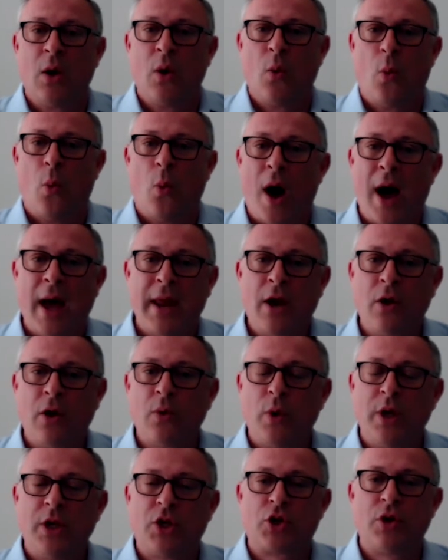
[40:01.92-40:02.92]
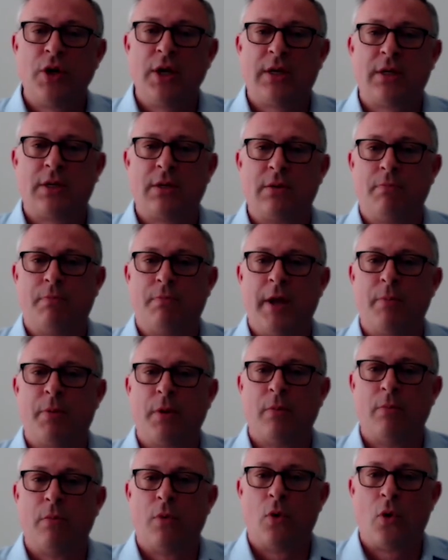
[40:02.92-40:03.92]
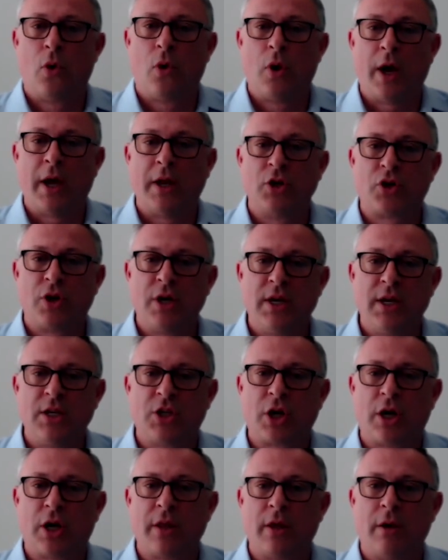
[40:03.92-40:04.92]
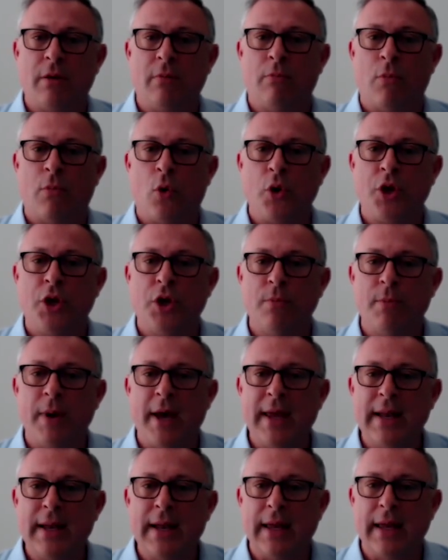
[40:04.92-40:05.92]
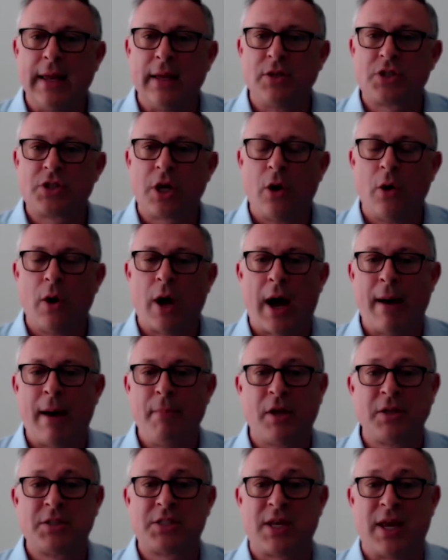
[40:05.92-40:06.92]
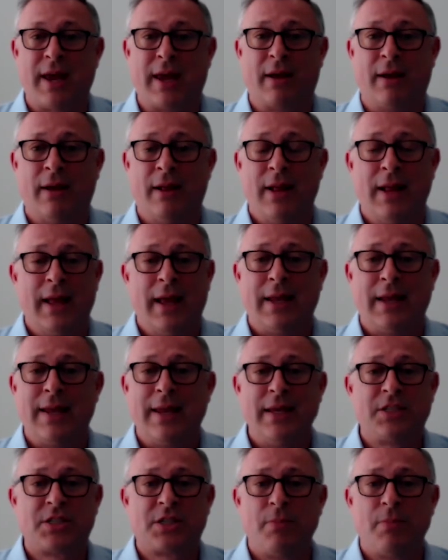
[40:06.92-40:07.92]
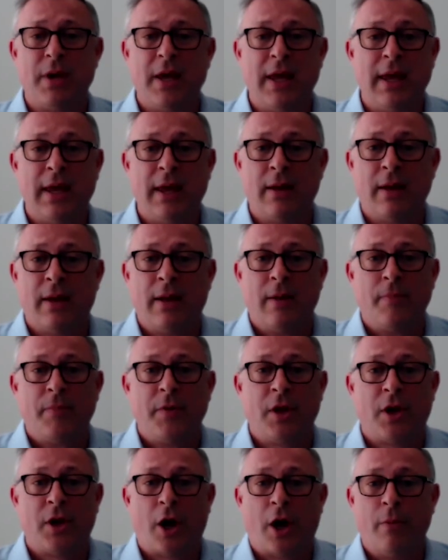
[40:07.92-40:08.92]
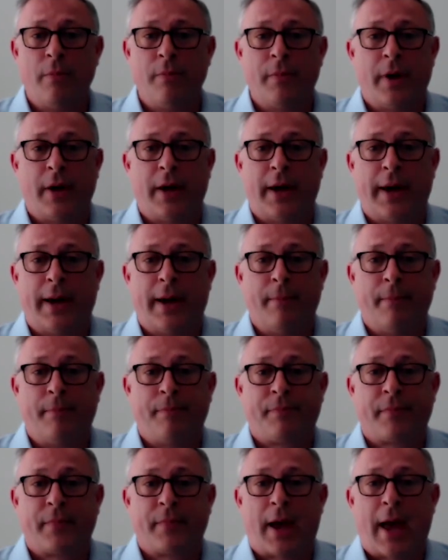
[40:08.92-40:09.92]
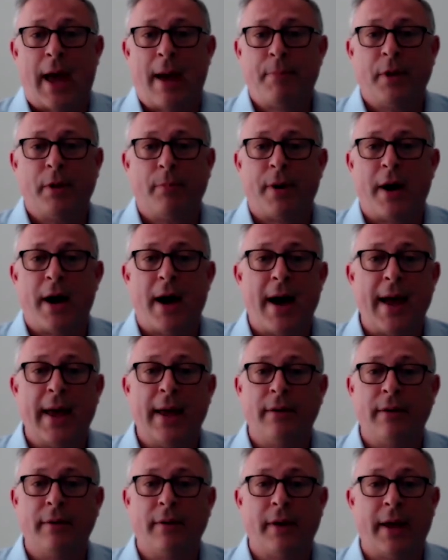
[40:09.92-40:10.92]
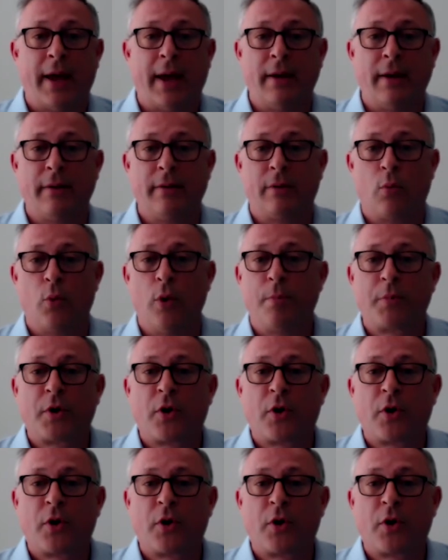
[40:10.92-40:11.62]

why don't we treat people more and treat each other more humanely? So I'm not saying it needs to be, you know, um, apple pie and, and whipped